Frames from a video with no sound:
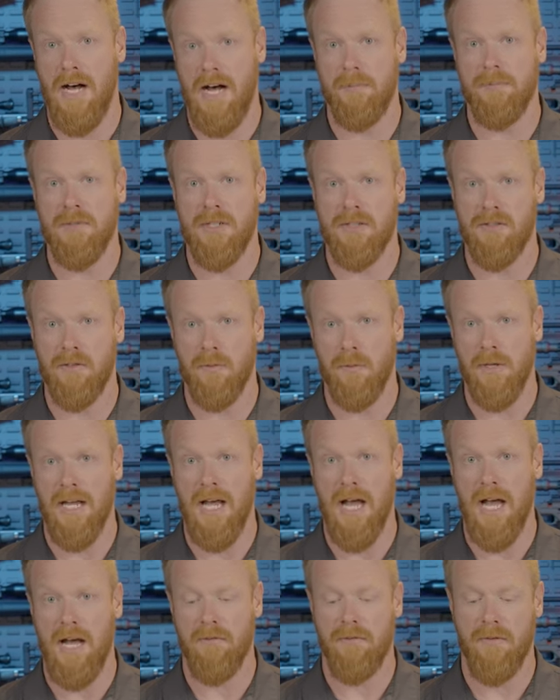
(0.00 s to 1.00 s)
optics do we
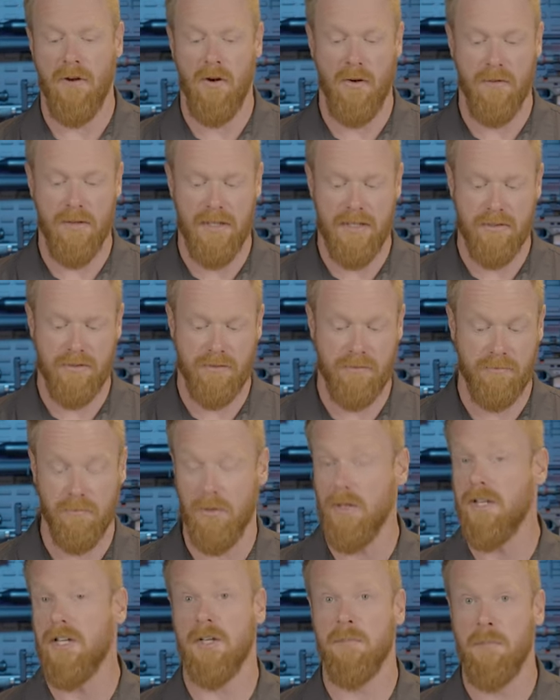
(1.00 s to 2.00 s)
have? Are these
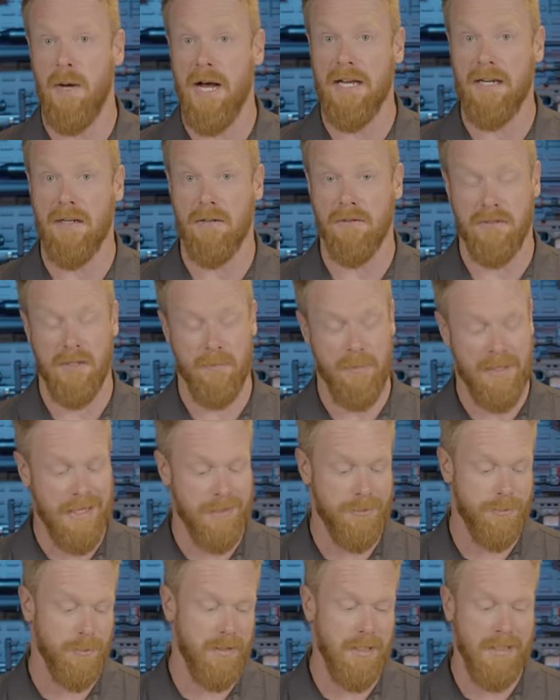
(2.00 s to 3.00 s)
really good binos? I mean,
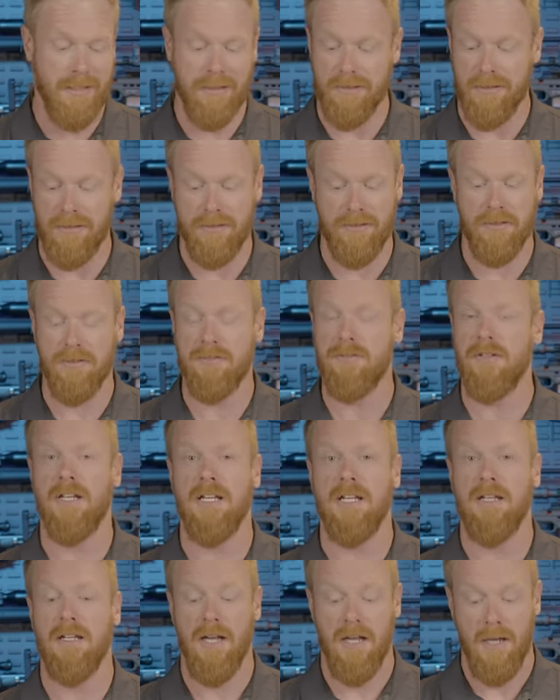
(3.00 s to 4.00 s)
that's really
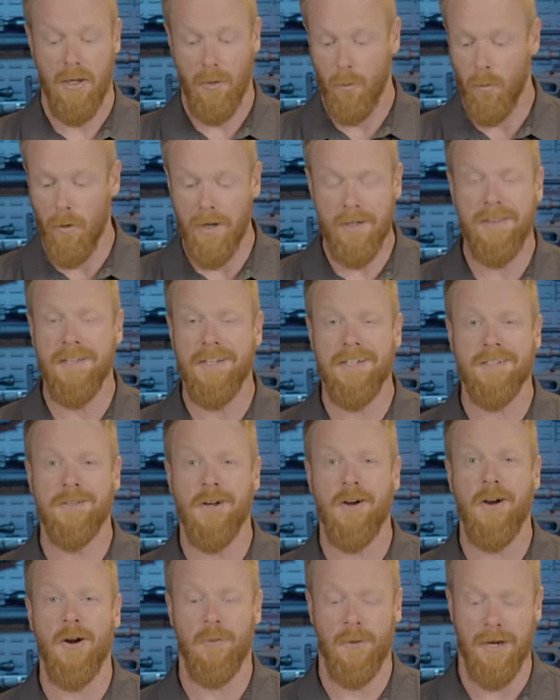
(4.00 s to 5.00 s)
essentially what these
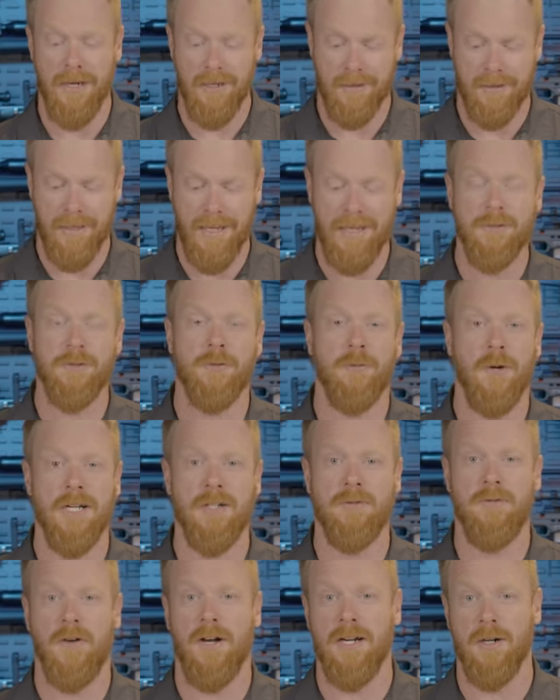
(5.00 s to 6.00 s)
are, right? A laser
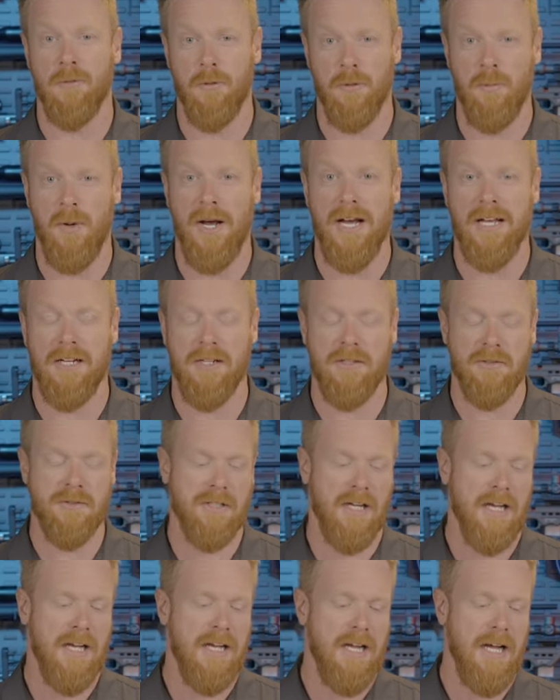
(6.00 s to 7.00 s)
rangefinder with
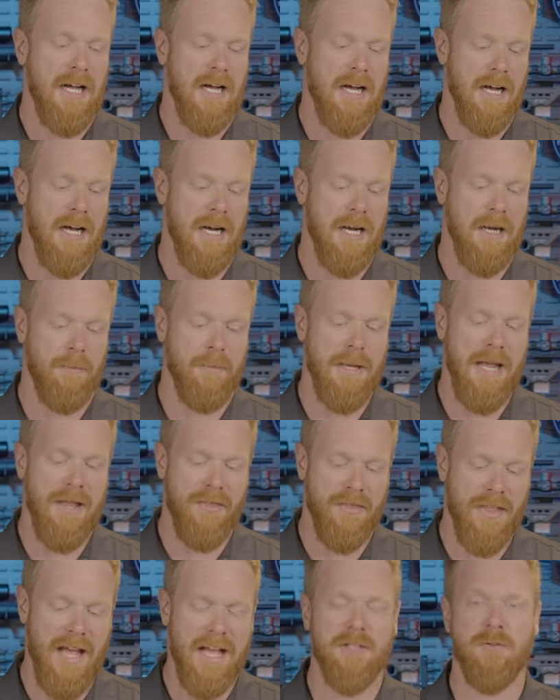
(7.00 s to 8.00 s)
binos. Uh,
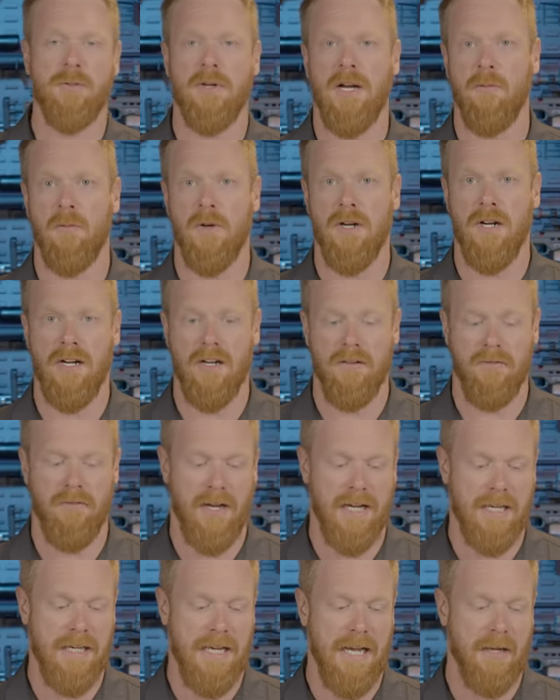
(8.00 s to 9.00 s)
and that's what I wanted to
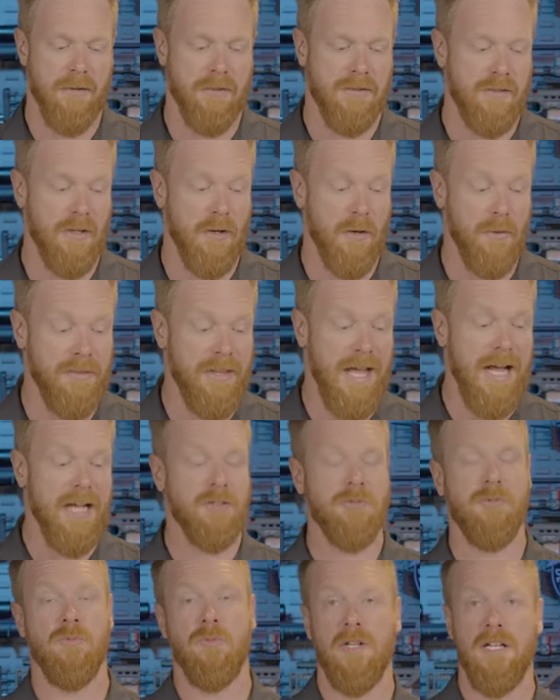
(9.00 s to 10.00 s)
find out. So
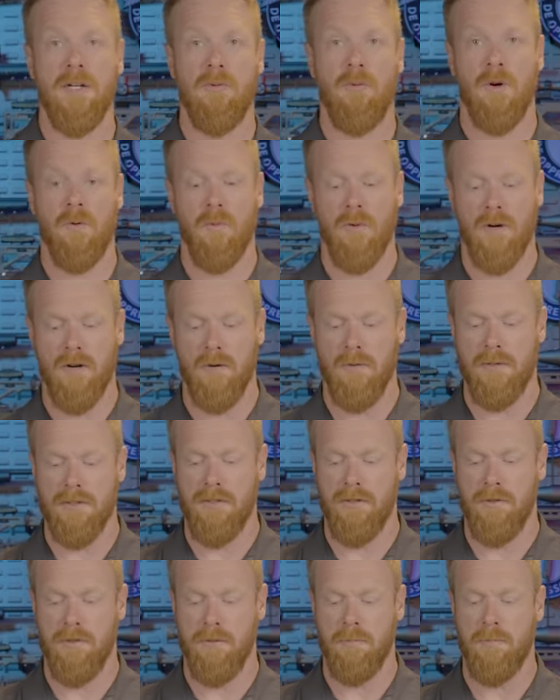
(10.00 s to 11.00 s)
that's really where we're going
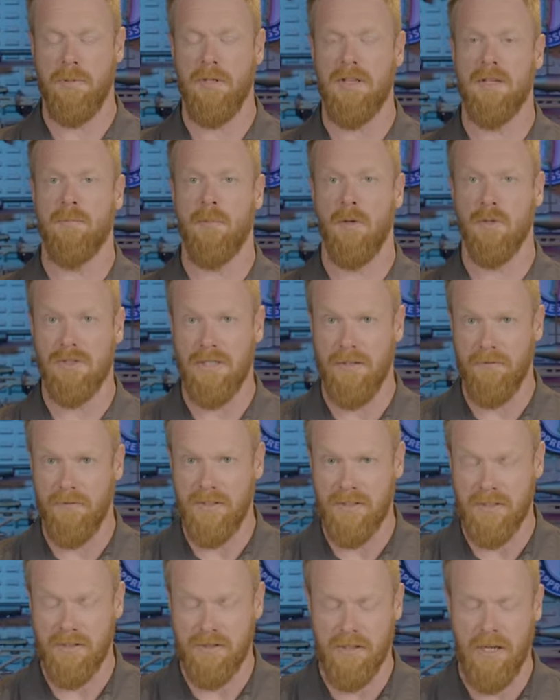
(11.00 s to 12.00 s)
to put the most
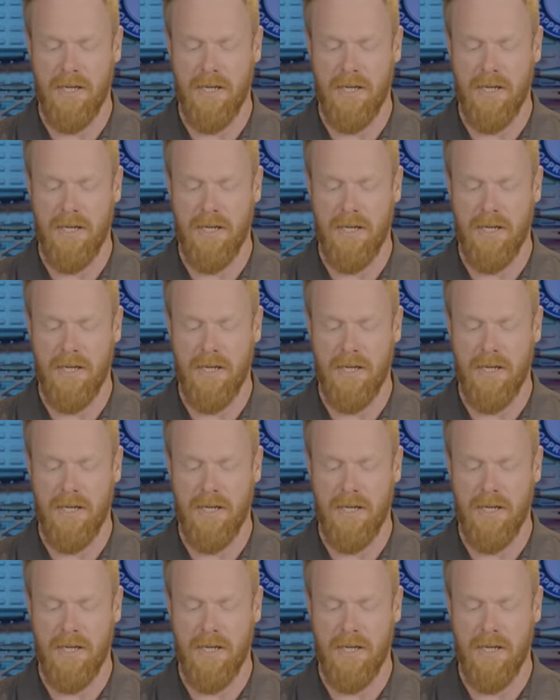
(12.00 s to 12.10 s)
emphasis